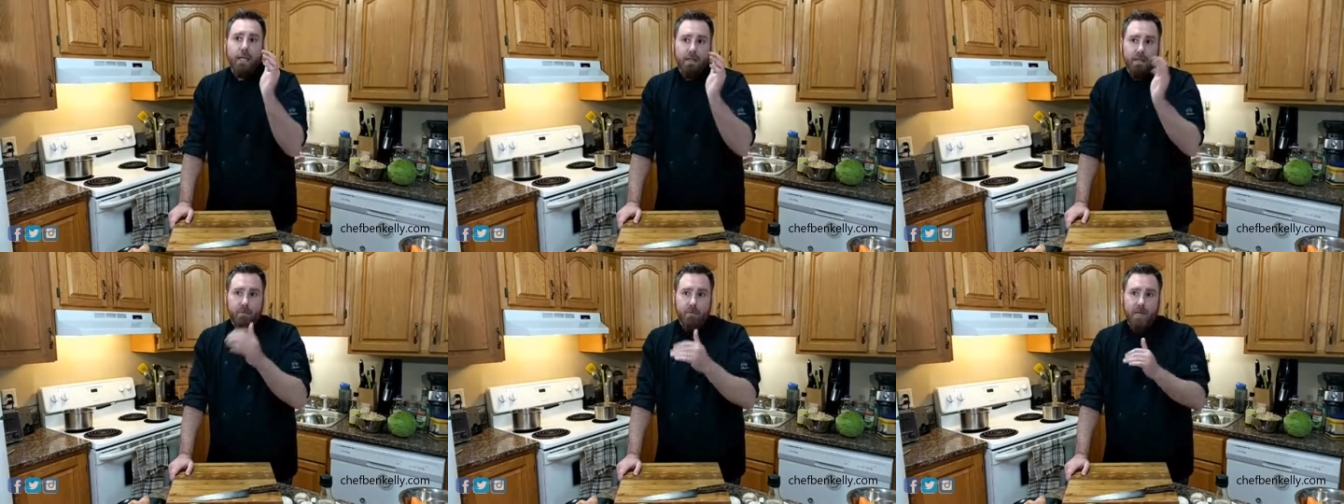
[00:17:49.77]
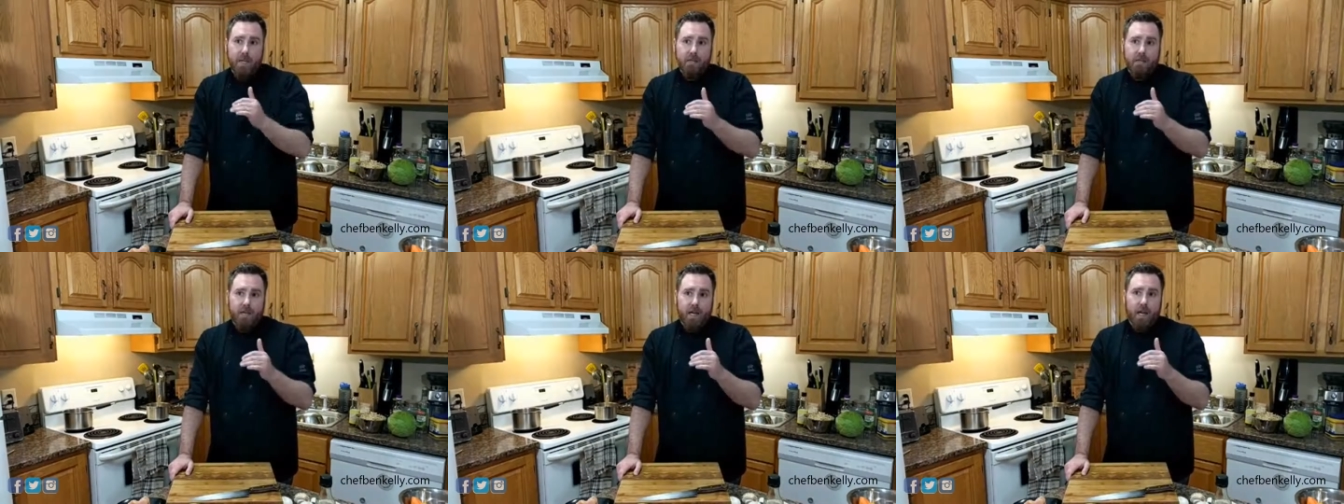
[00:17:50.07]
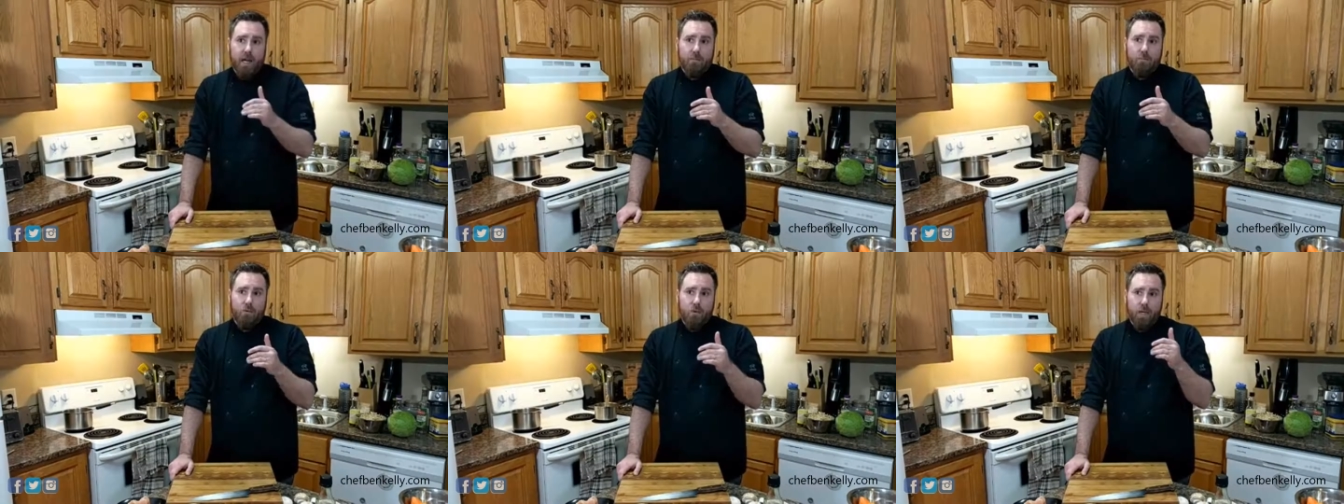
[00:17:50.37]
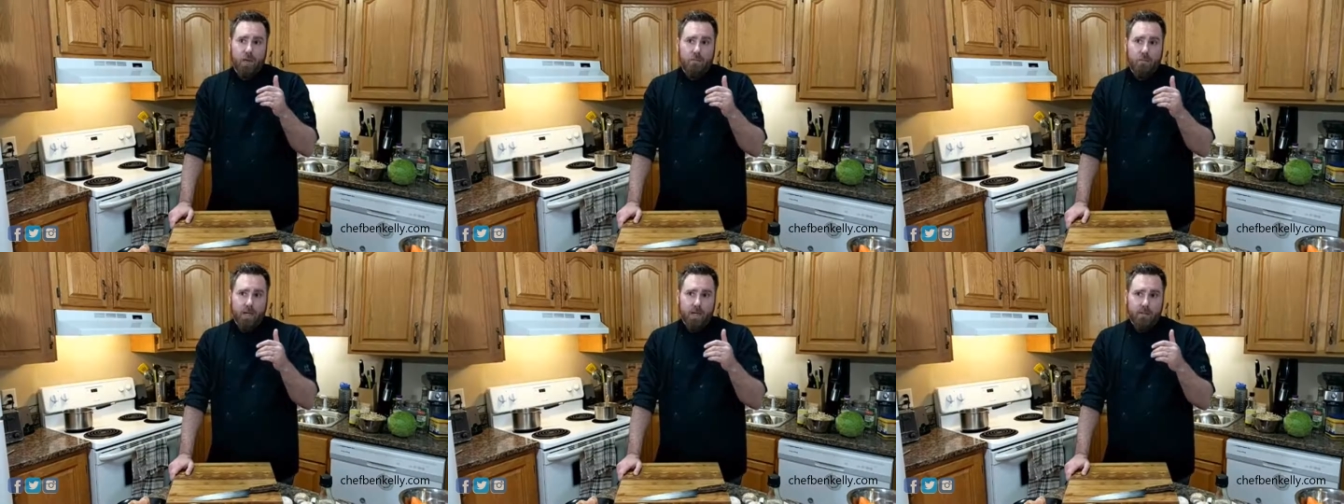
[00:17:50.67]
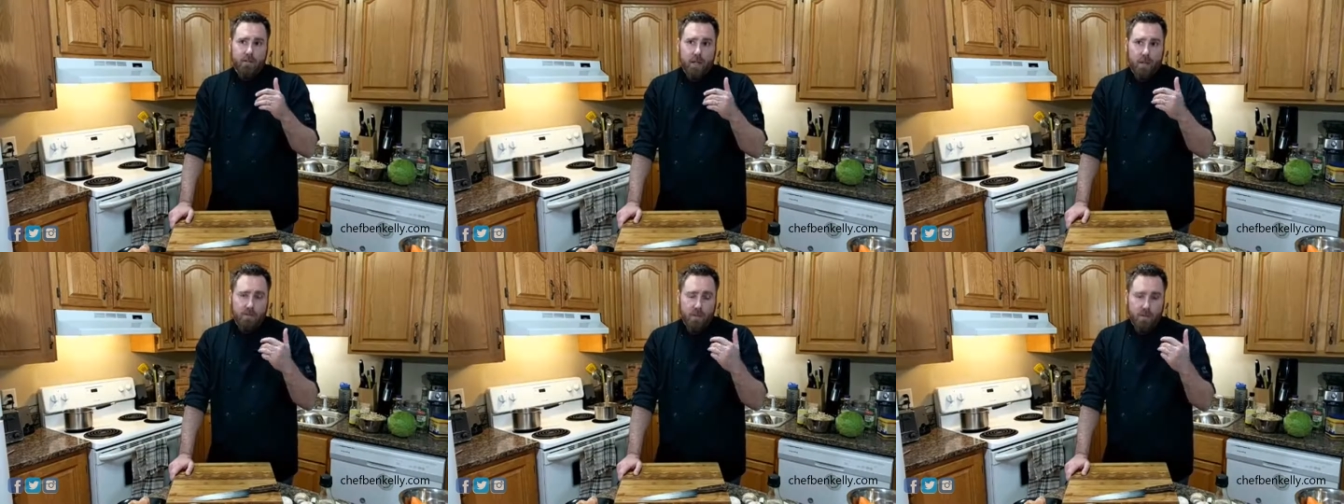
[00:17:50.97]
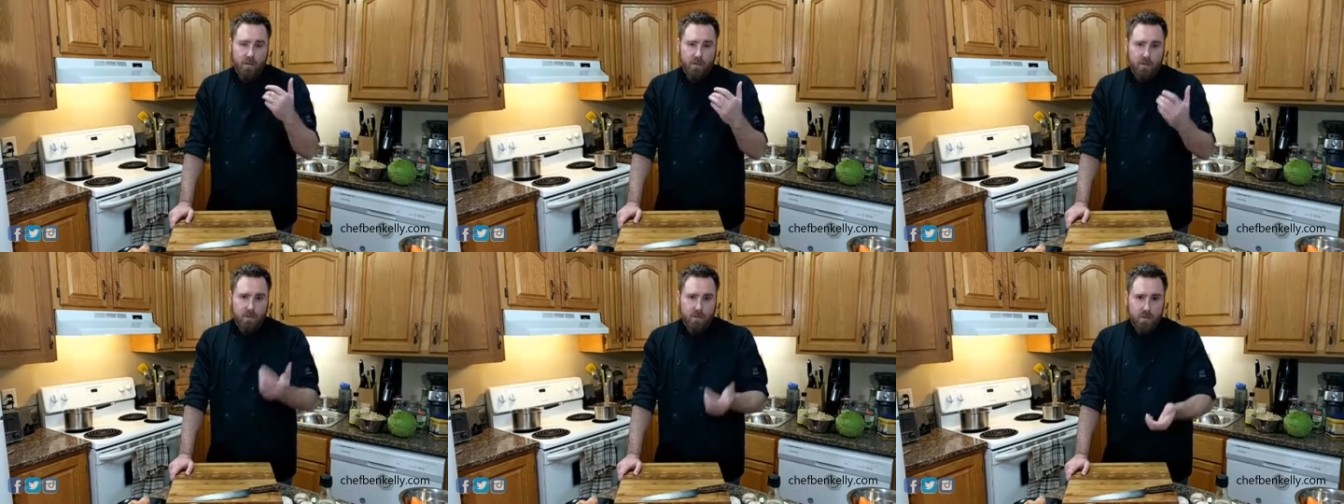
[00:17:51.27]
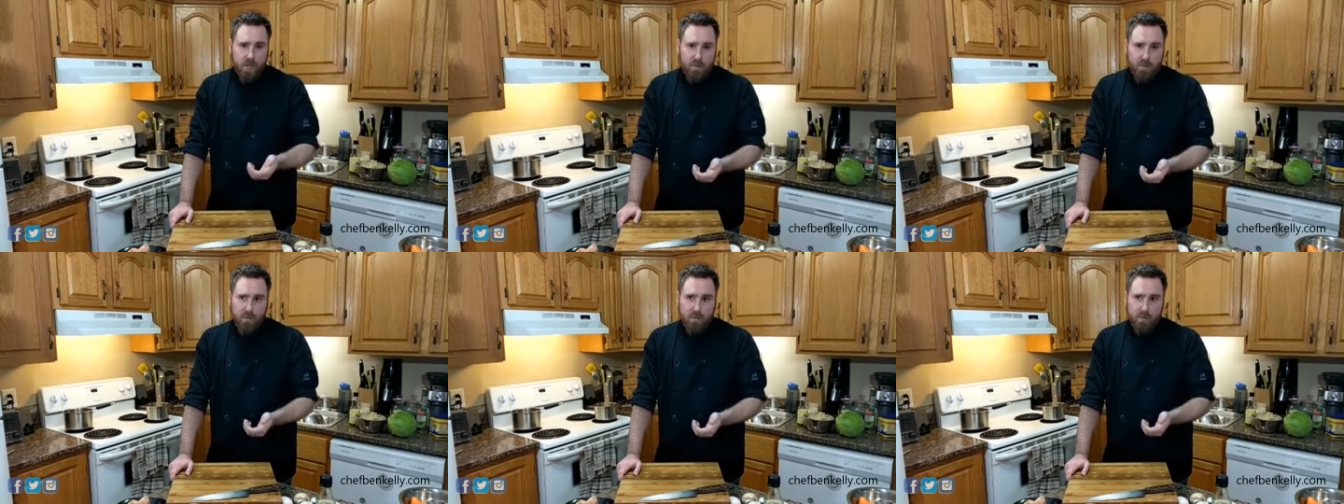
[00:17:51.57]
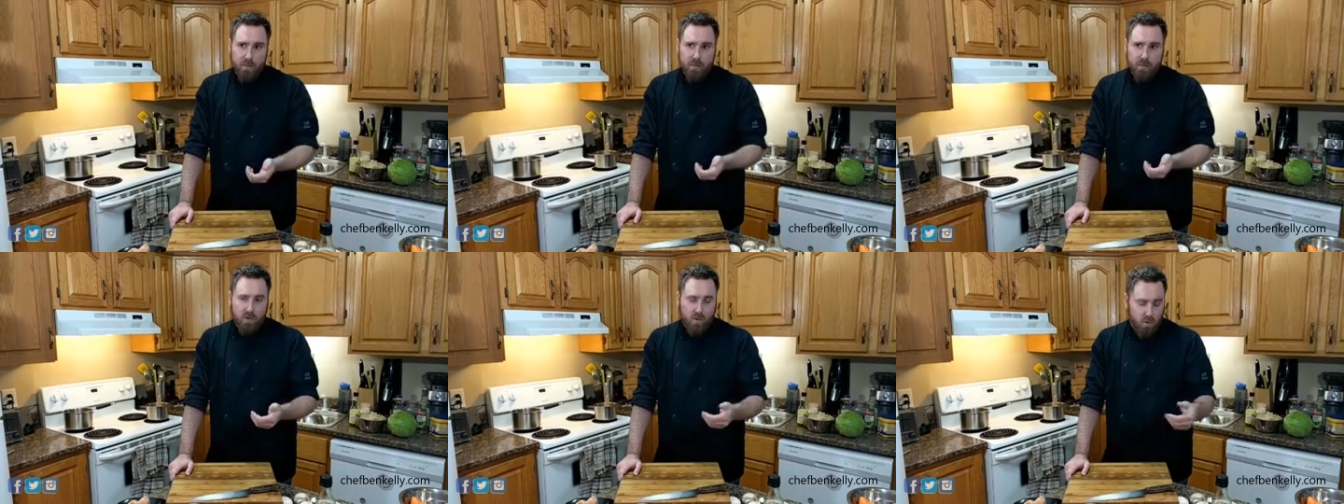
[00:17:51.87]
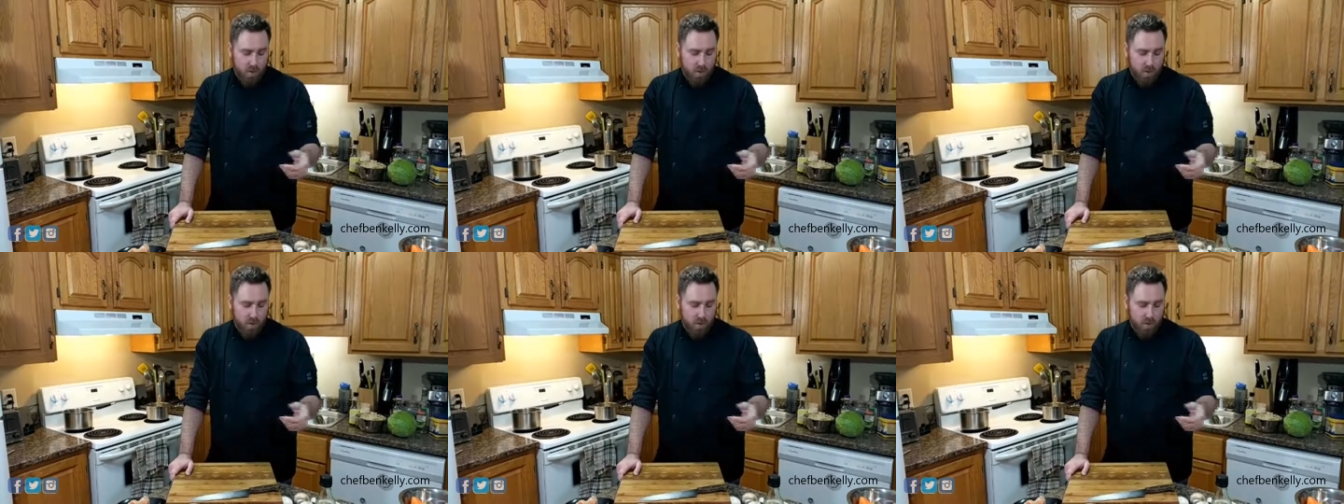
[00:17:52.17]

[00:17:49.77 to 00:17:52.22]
In the meantime, we're going to mix up 2 tablespoons